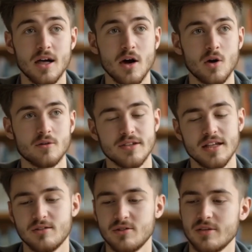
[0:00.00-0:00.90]

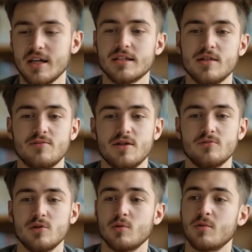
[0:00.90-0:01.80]
interaction.
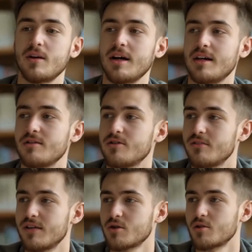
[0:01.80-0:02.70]
Automated
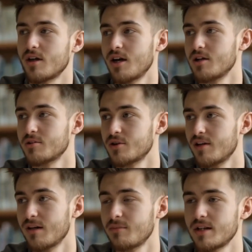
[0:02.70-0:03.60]
responses for
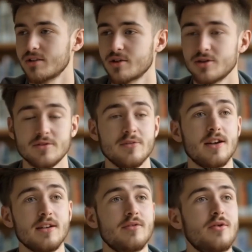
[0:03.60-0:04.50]
FAQs.
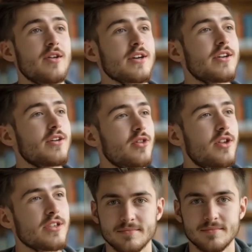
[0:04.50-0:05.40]

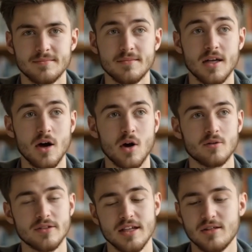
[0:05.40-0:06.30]
GravityWrite
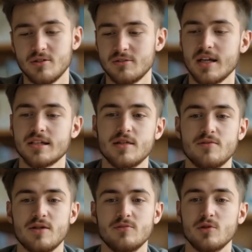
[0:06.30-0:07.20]
streamlines customer
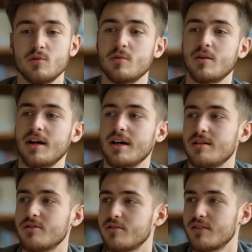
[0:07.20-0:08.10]
communication with
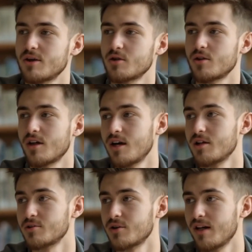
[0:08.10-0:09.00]
instant,
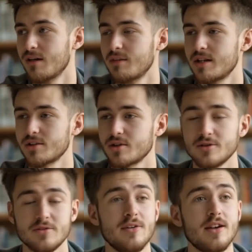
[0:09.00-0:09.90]
accurate responses to
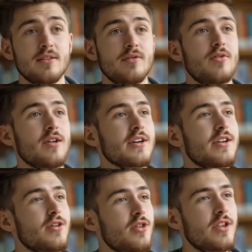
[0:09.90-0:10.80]
common
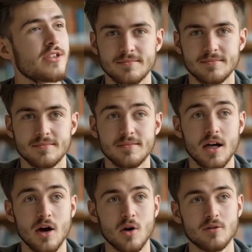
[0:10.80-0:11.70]
questions.
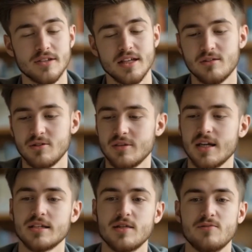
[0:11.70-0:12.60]
Personalized
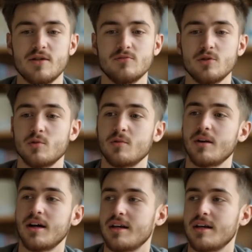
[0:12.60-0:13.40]
recommendations.